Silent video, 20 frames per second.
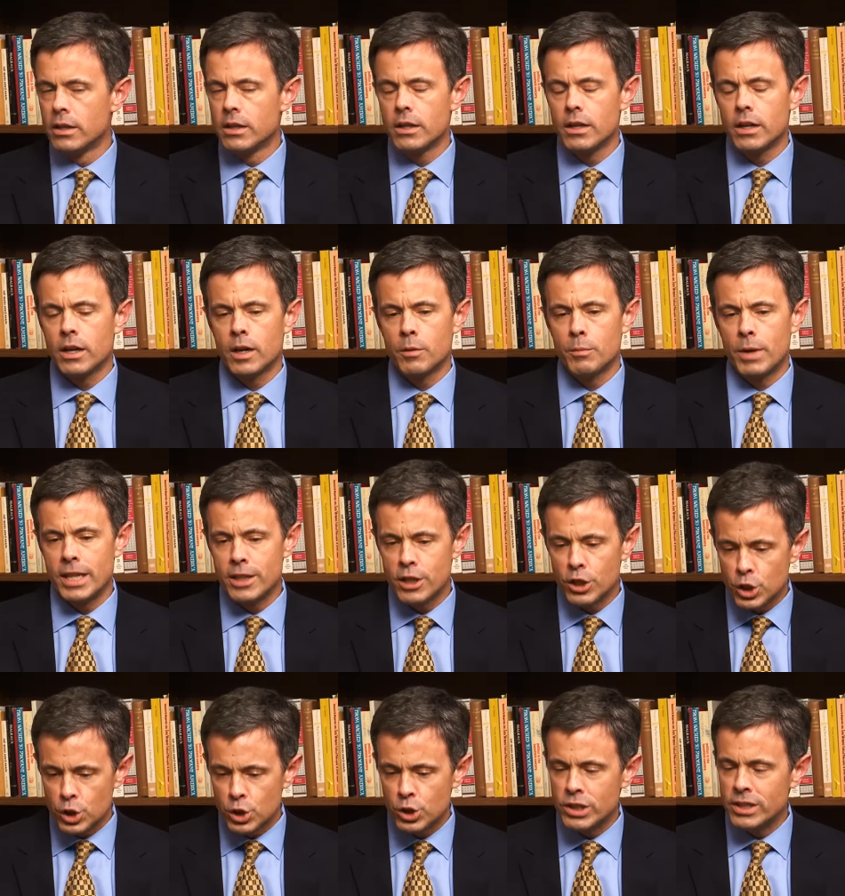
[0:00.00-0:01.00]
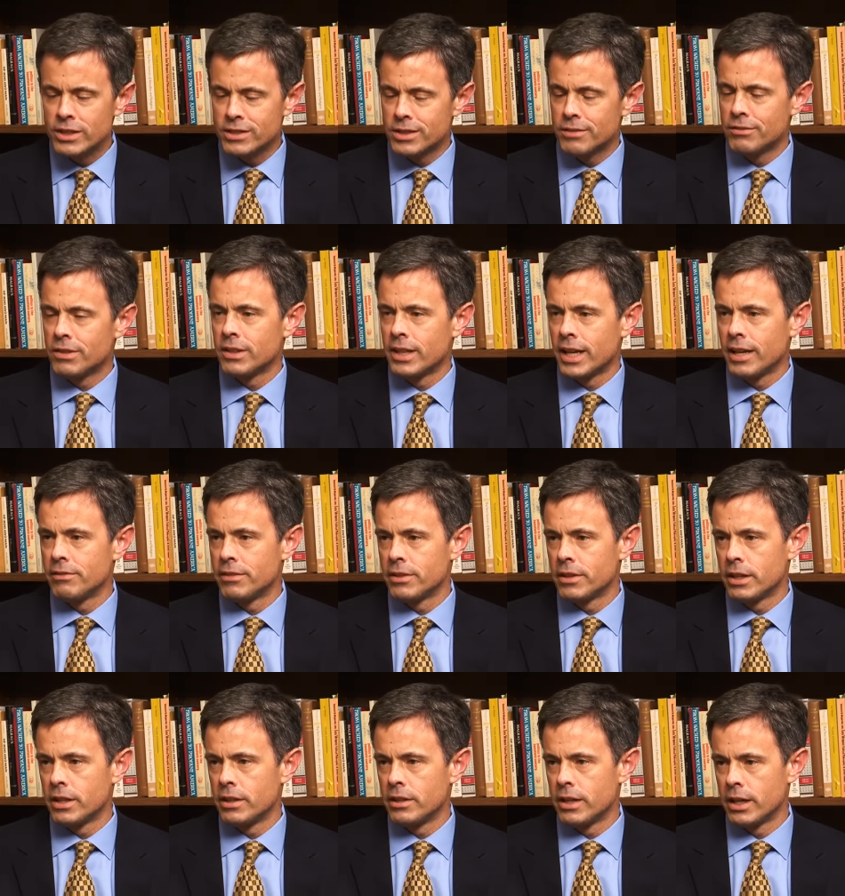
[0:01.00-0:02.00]
And the goodness of the life
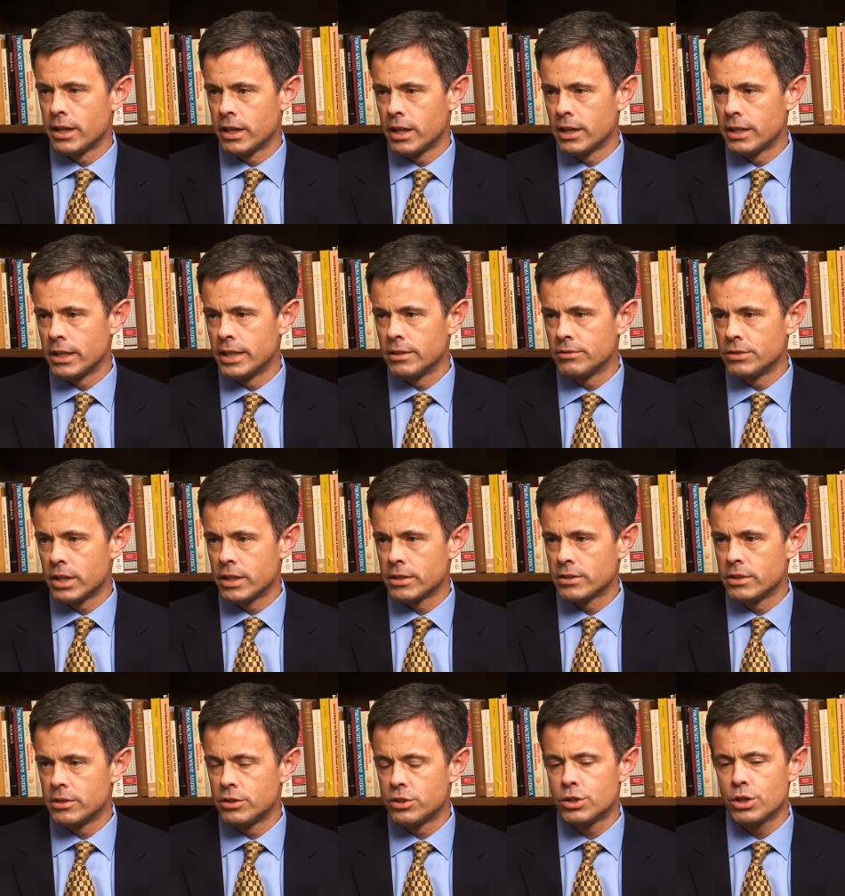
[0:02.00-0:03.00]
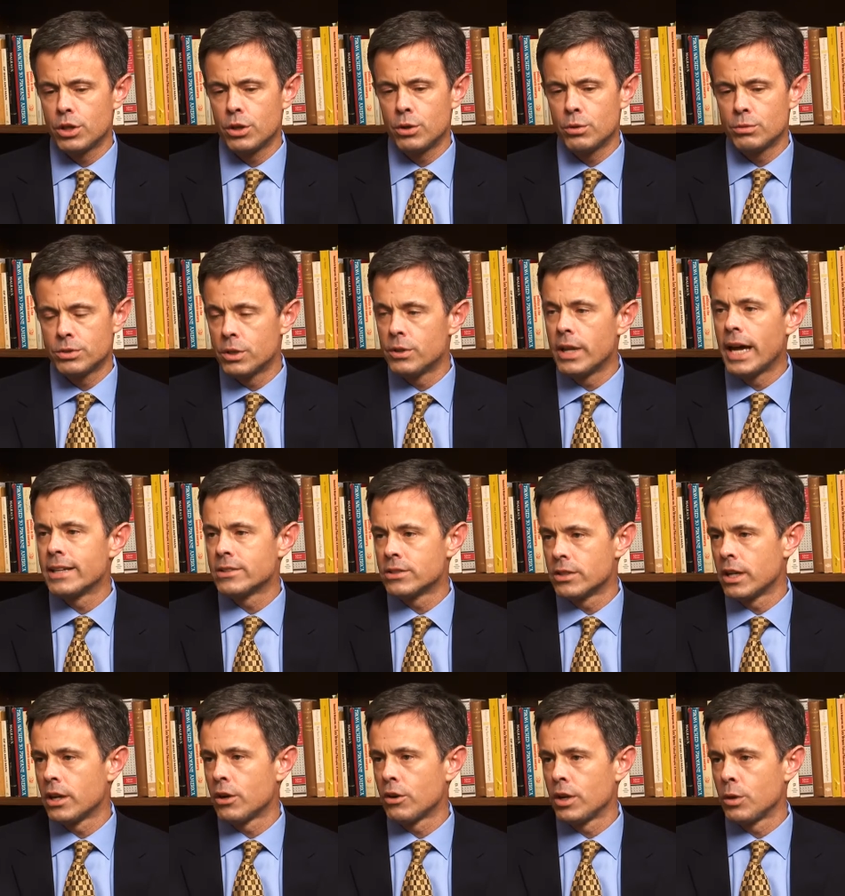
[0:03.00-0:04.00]
that God gives us. And so that's
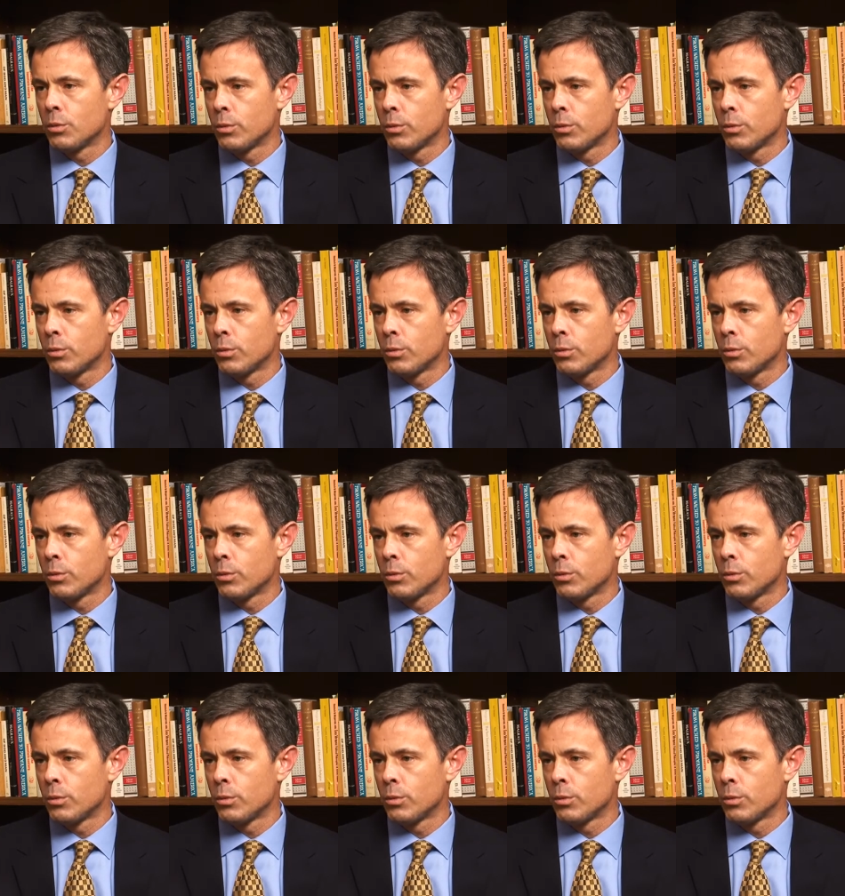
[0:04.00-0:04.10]
an area